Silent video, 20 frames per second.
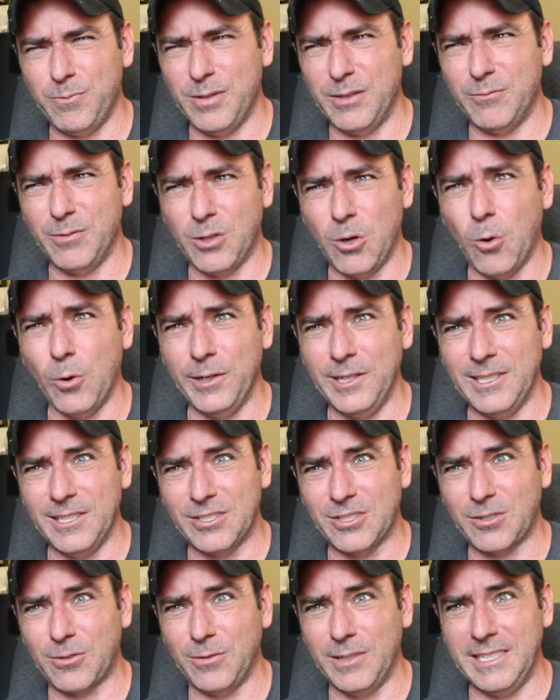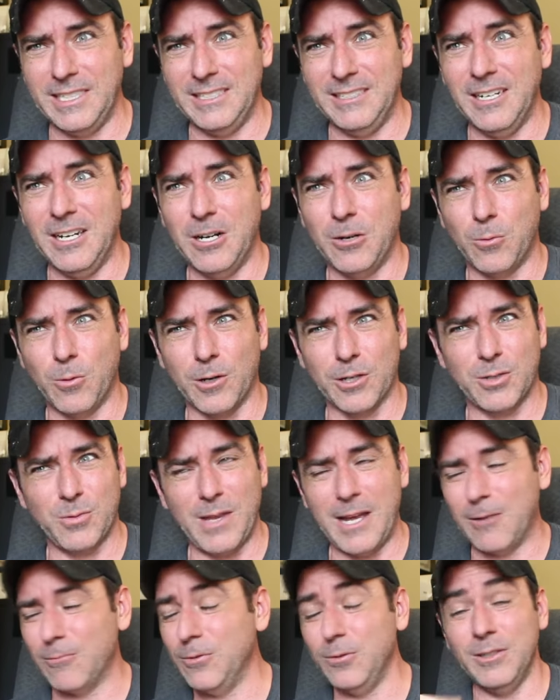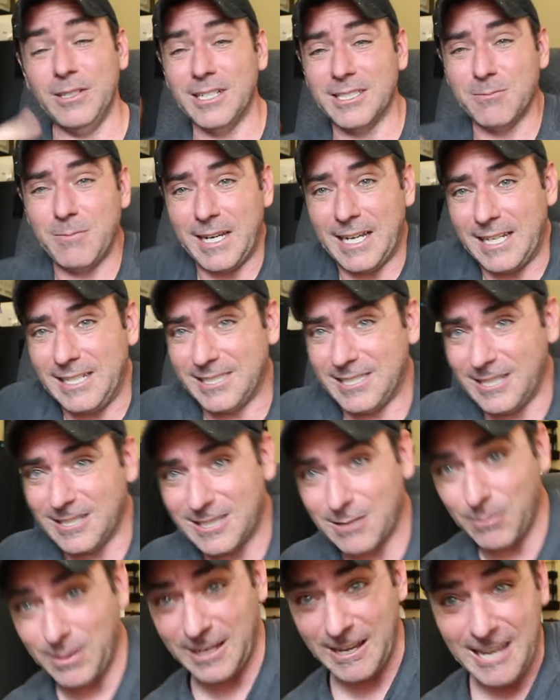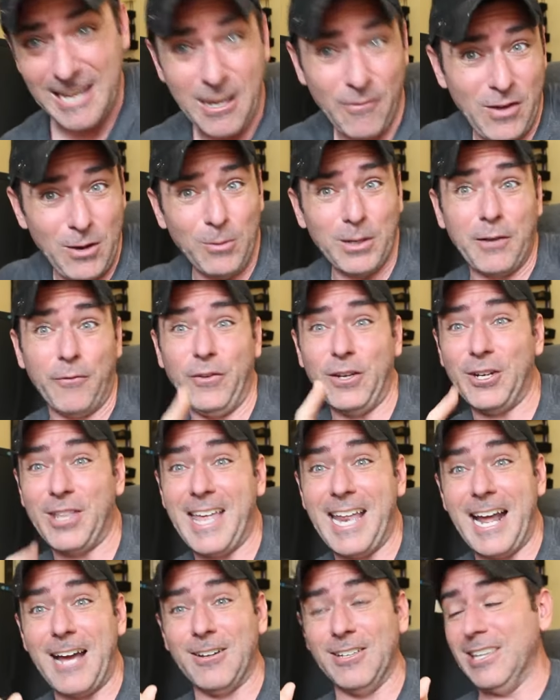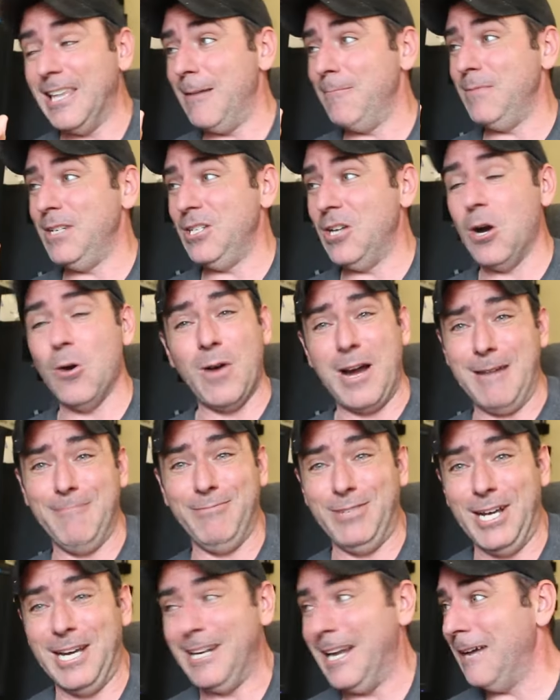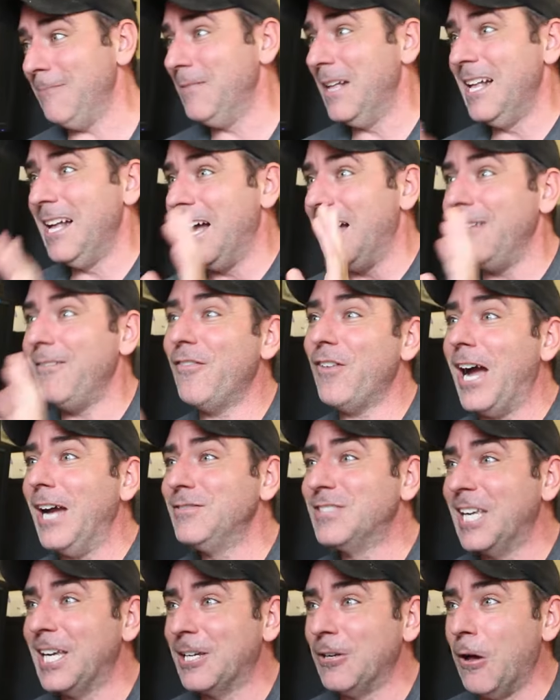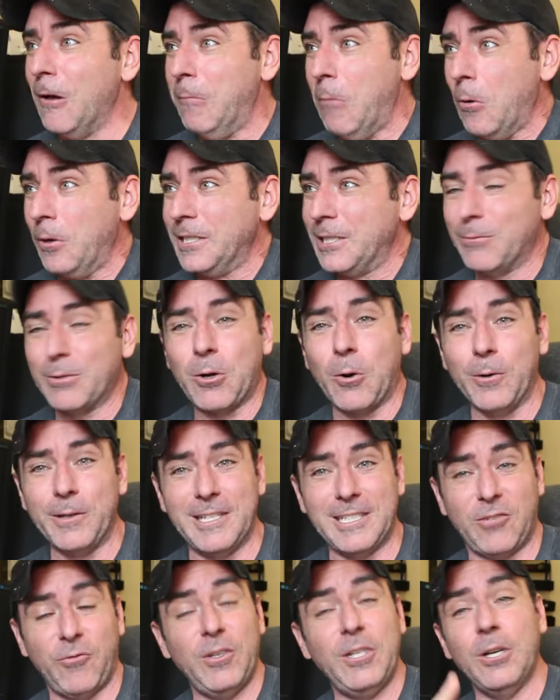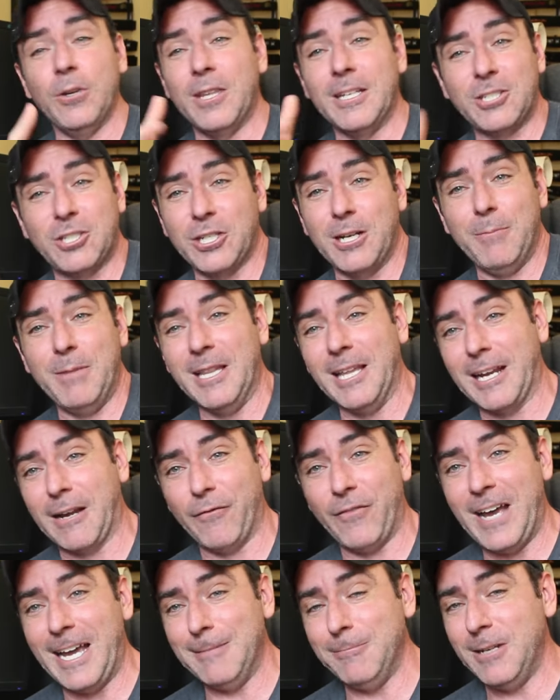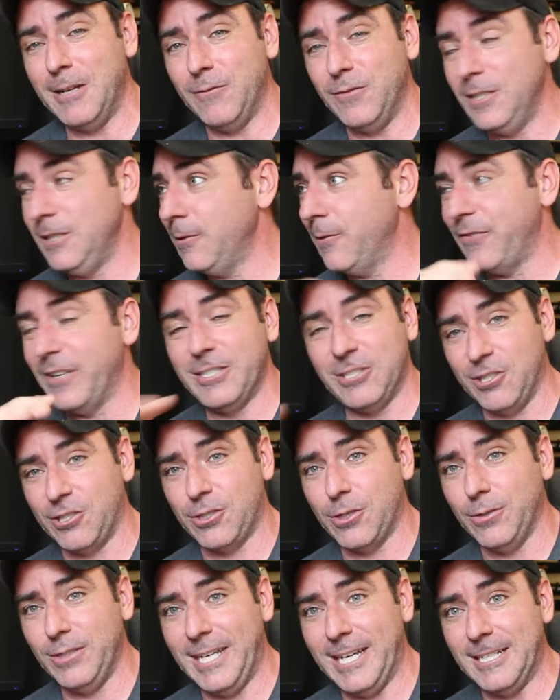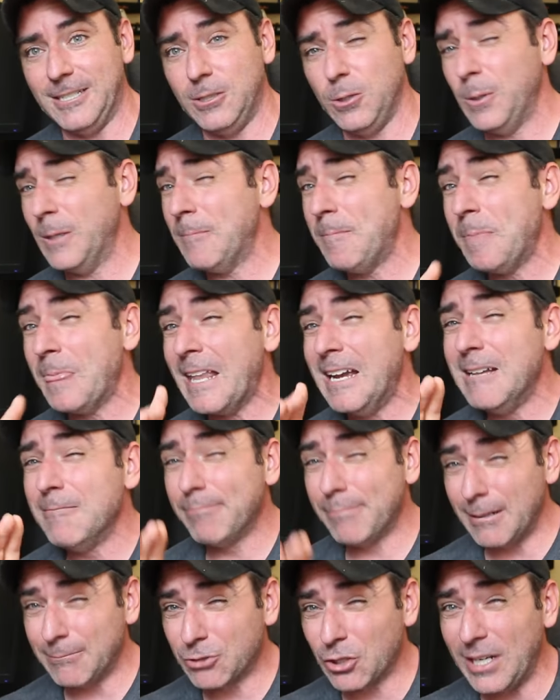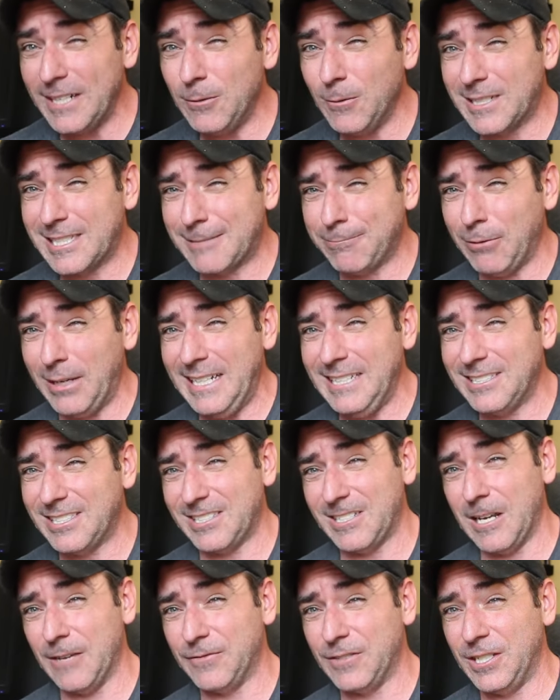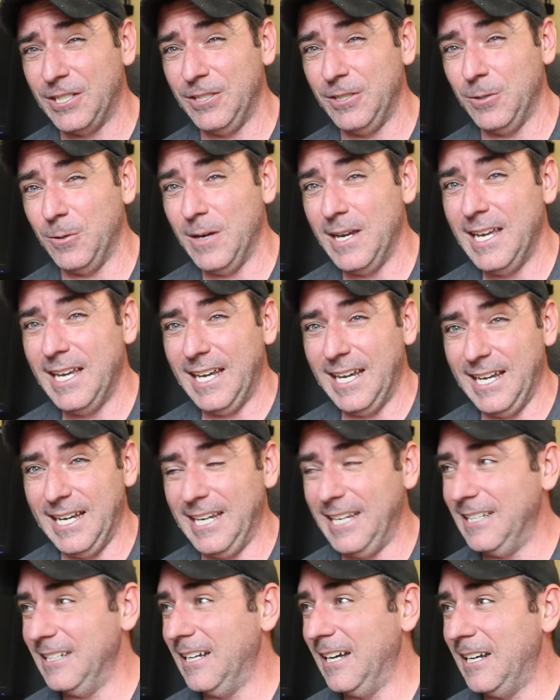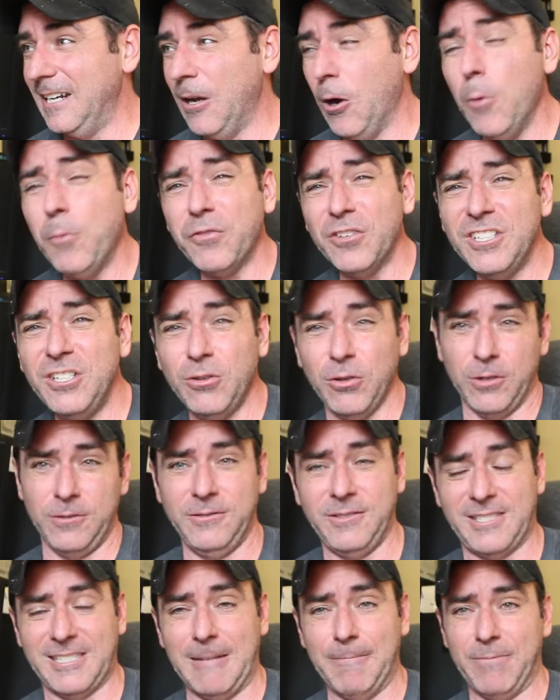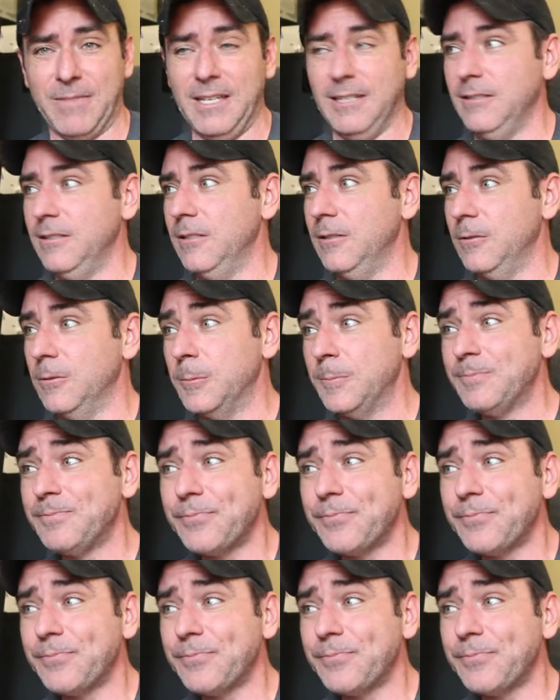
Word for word: But recording the screen works without root. It doesn't make any sense to me. If anyone can figure that out and let me know, I'm done. I've taken all morning to record this video that should have been like a 5-minute video if I just showed you how to do it. But I'm trying to explain stuff to you, and hopefully you learned something new.